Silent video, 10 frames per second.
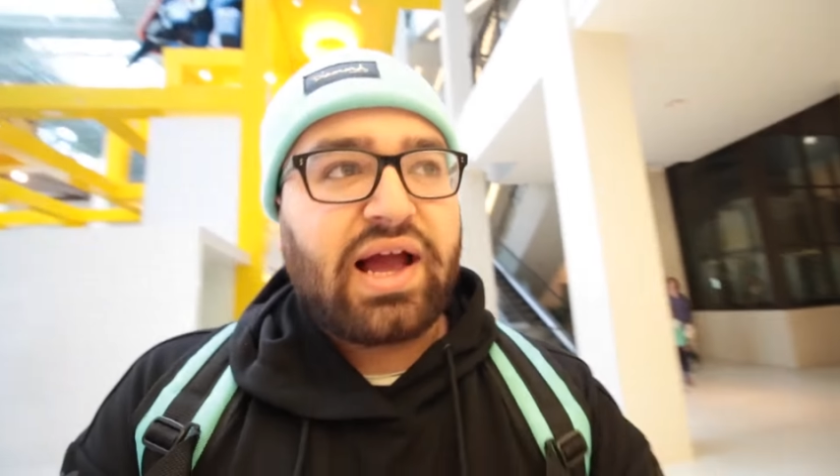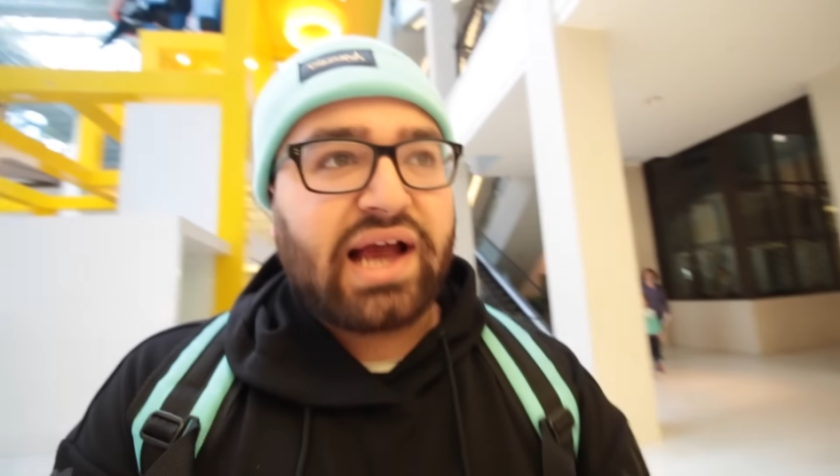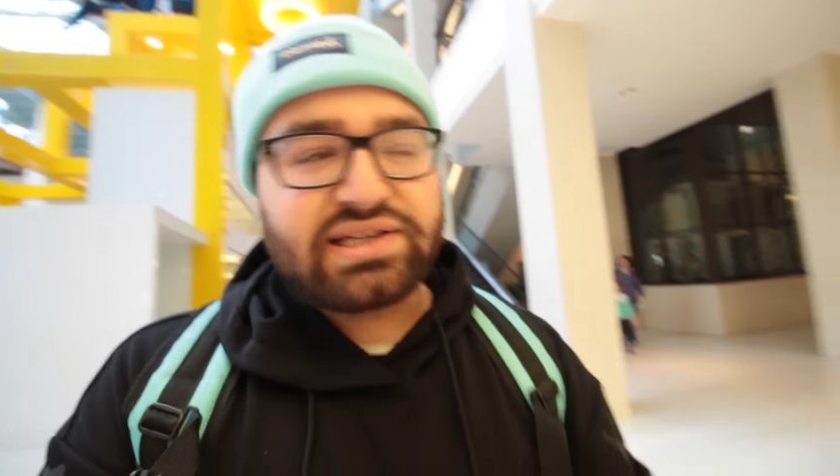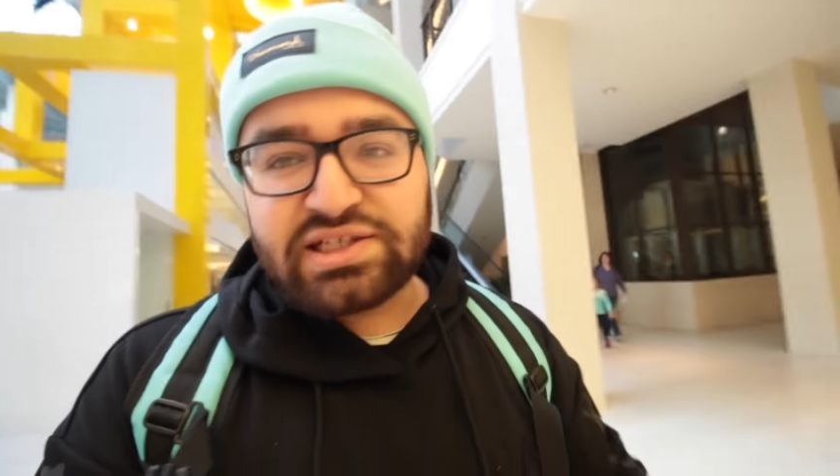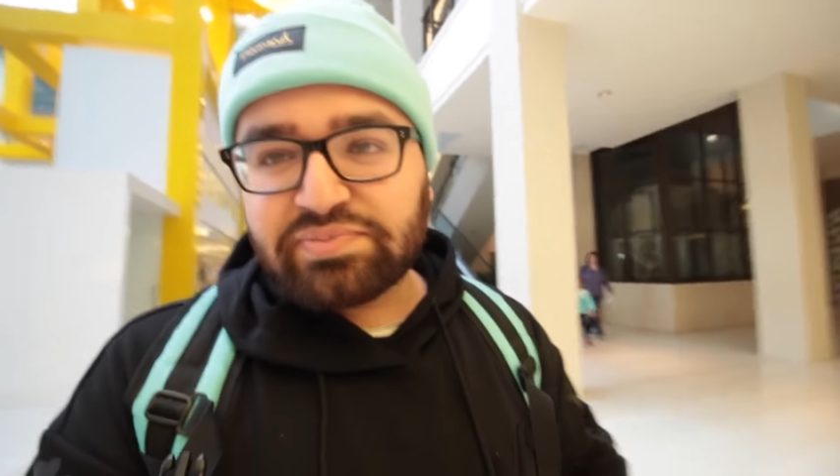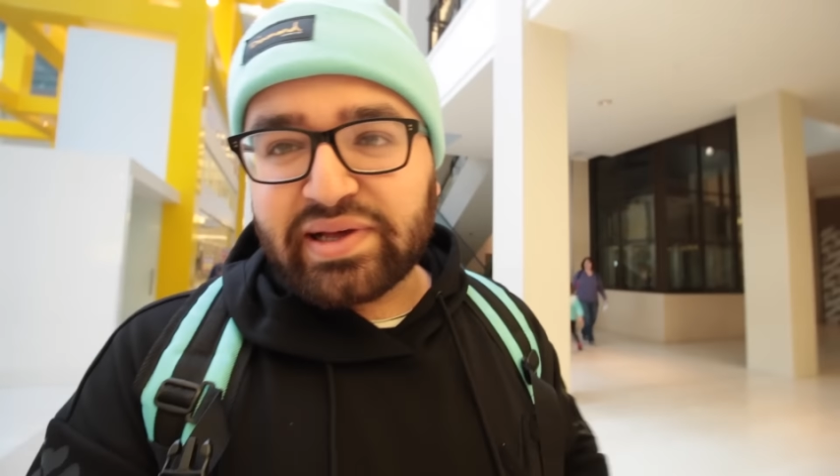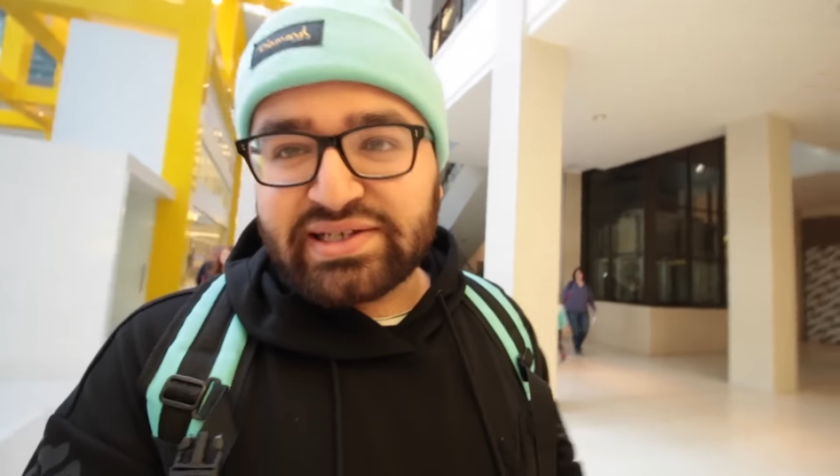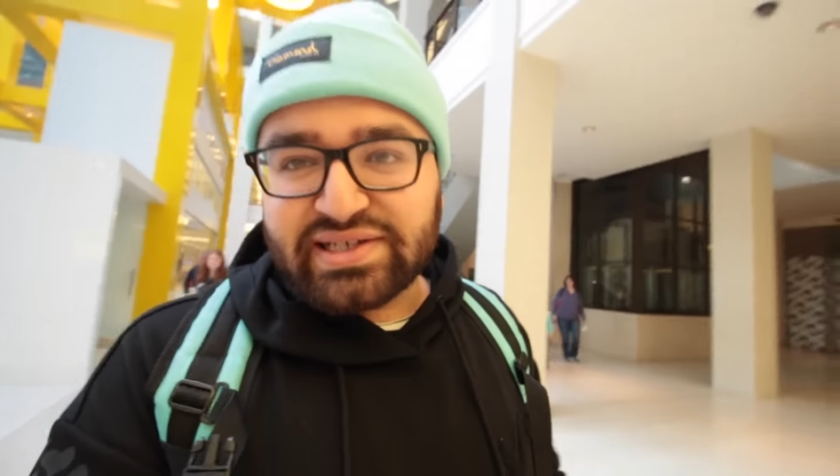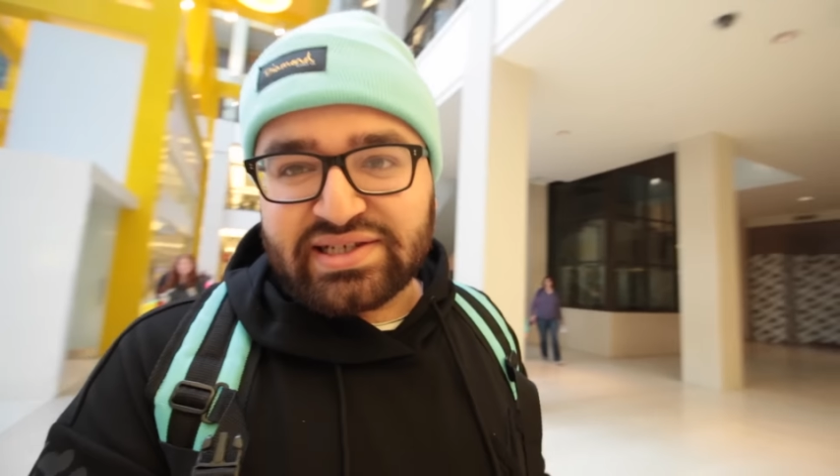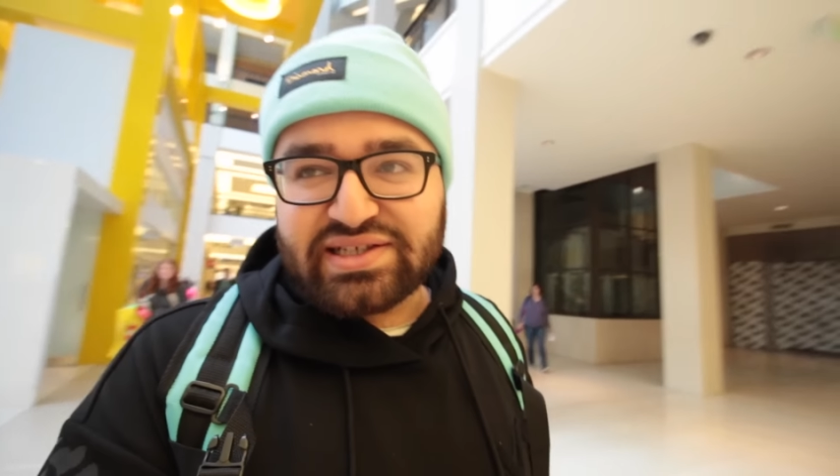Guys, this
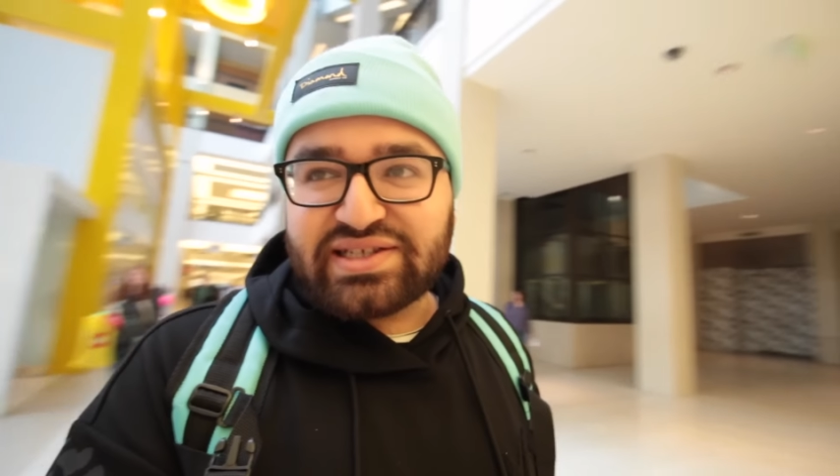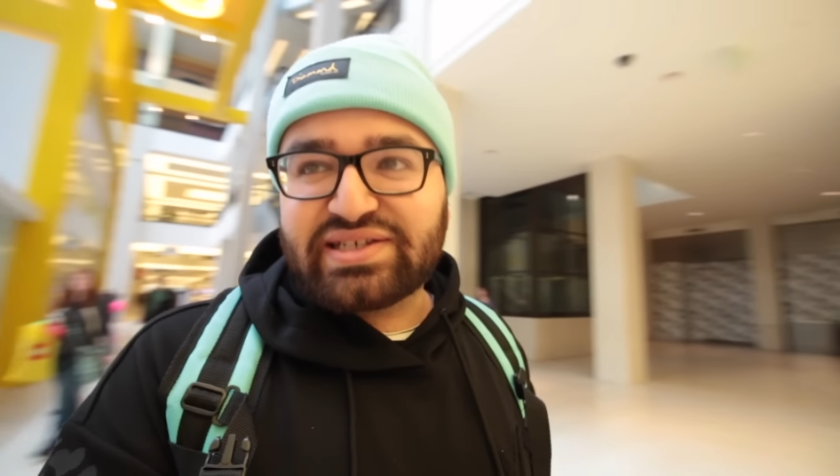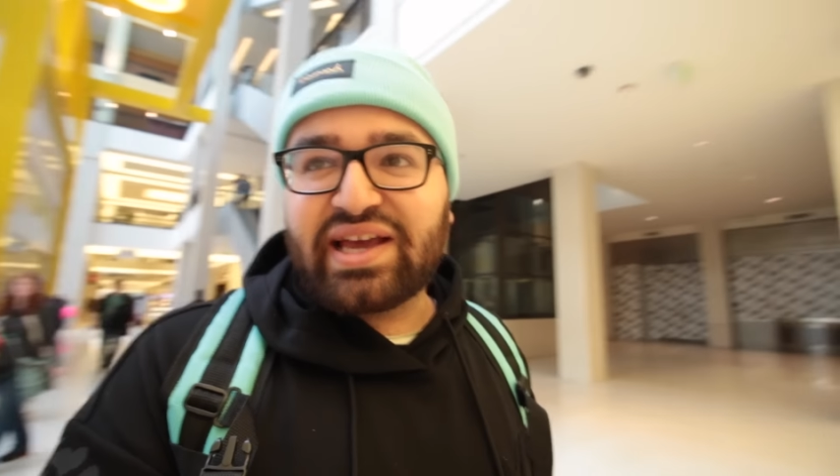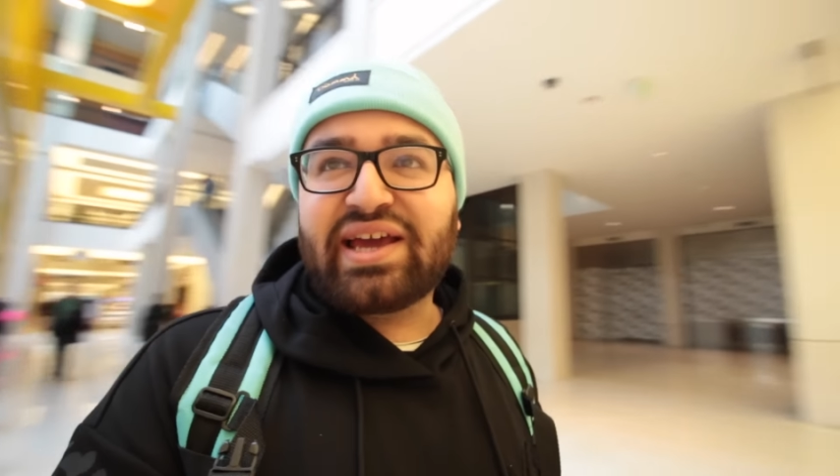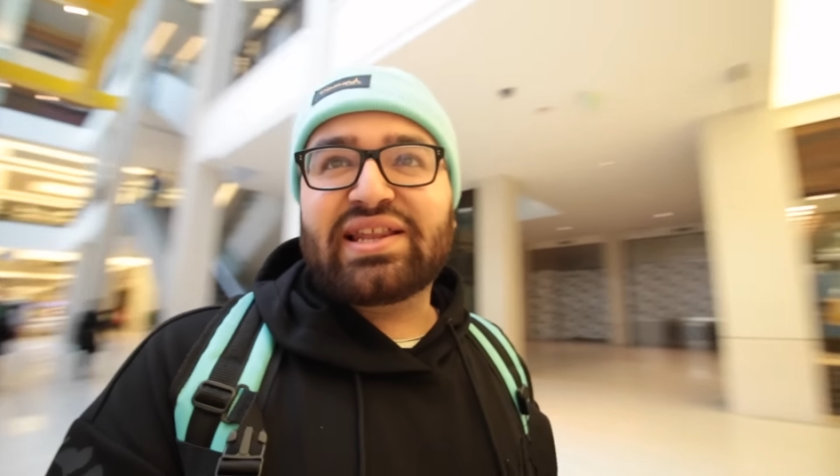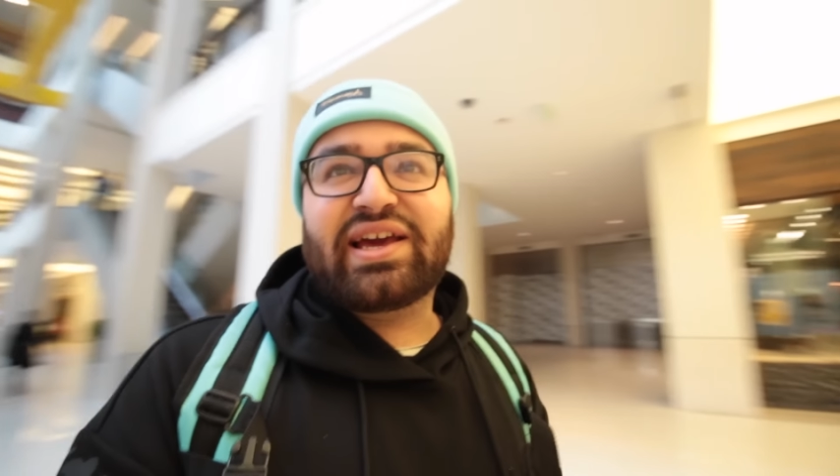place is insane.